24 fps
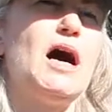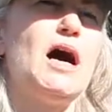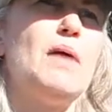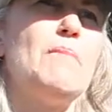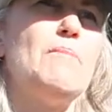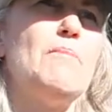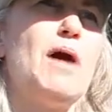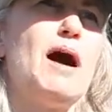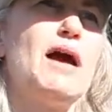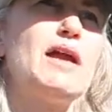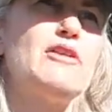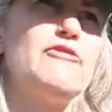
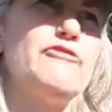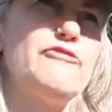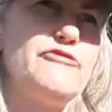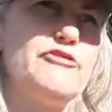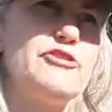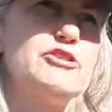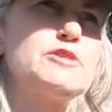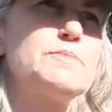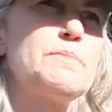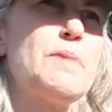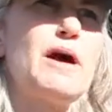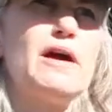My
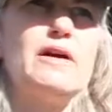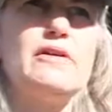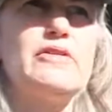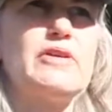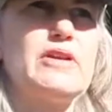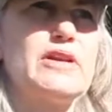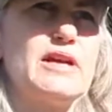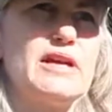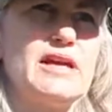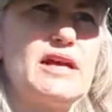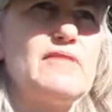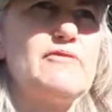first pile
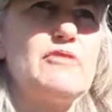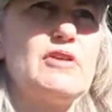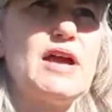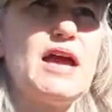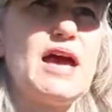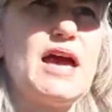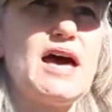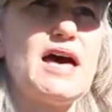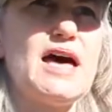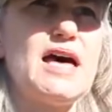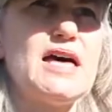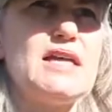that I ever
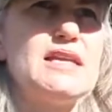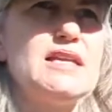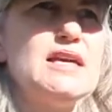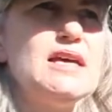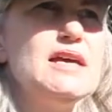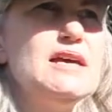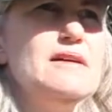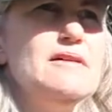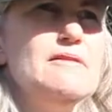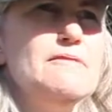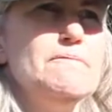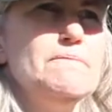had,
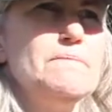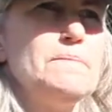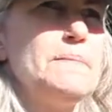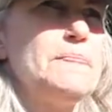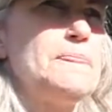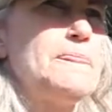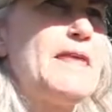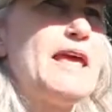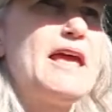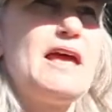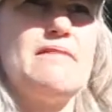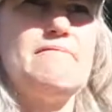
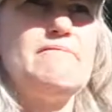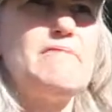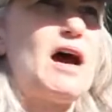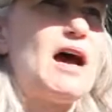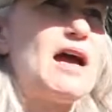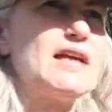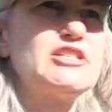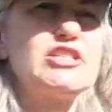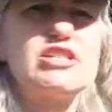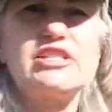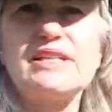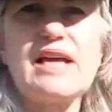
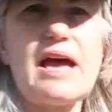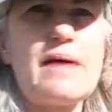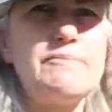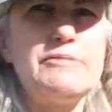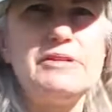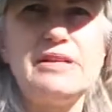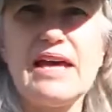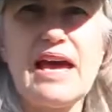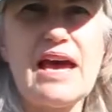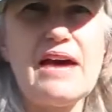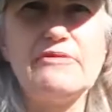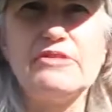I just
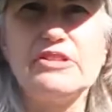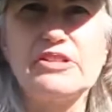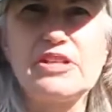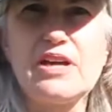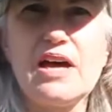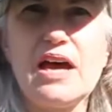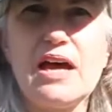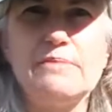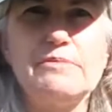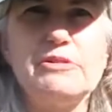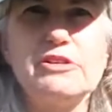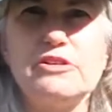happened to have the
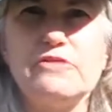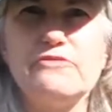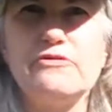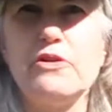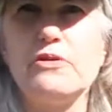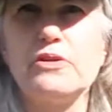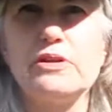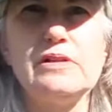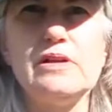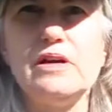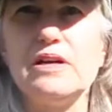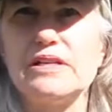time to
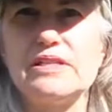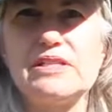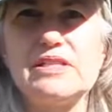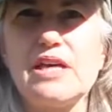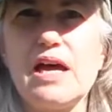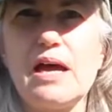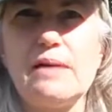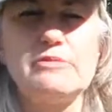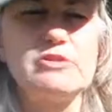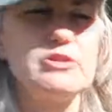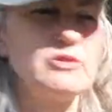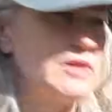devote a lot of
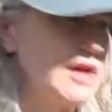time to it.